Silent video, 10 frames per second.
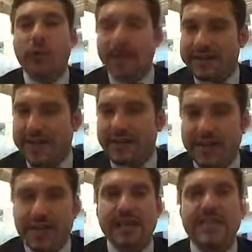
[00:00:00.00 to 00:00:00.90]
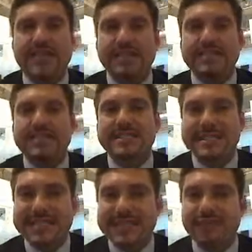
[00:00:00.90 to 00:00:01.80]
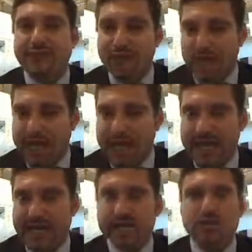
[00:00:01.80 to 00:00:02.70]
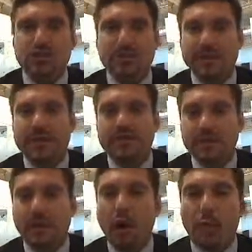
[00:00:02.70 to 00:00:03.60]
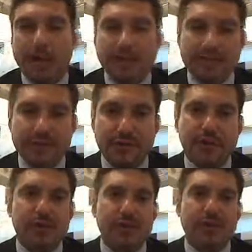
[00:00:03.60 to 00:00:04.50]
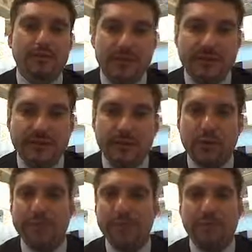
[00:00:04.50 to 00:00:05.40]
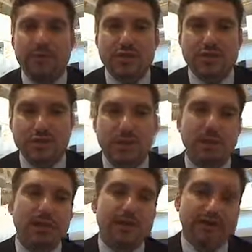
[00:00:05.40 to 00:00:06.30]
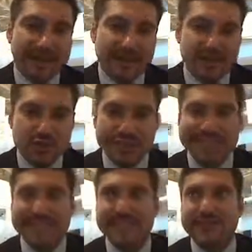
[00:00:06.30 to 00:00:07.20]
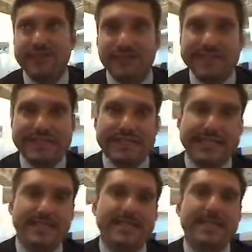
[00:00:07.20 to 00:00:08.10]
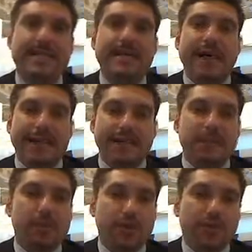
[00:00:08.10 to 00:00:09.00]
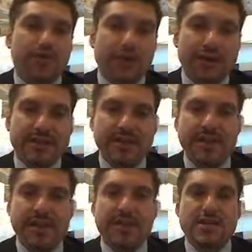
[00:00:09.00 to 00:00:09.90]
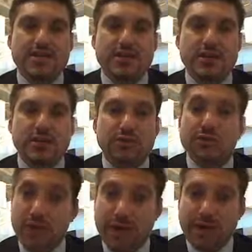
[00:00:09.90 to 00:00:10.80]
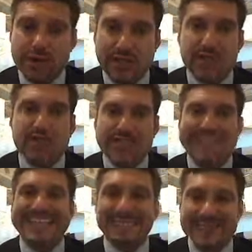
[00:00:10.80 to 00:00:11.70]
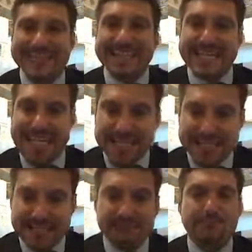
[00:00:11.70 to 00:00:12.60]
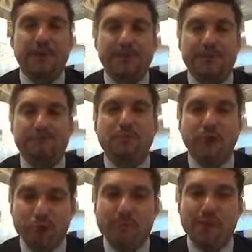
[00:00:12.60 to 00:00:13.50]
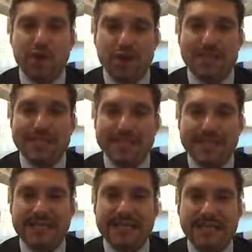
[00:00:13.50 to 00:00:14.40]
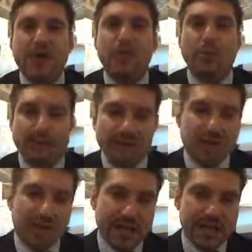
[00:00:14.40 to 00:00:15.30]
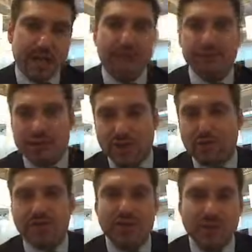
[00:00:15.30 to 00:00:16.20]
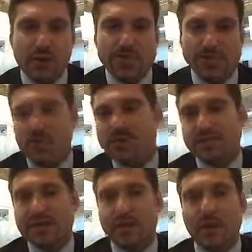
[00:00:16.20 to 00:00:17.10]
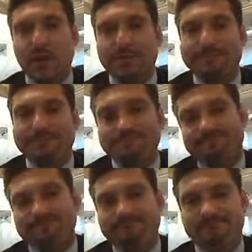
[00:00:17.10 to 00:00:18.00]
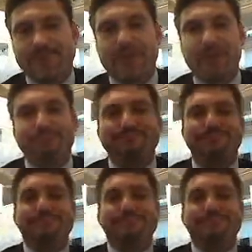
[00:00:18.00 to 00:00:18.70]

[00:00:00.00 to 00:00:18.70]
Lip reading: What I think is needed for China is to be even more part of the global community when it comes to global finance redesign, for instance, and global governance. So to the question, I would say definitely yes, but more cooperation is needed with China, with Europe, with the US, and the rest of the world. Thank you.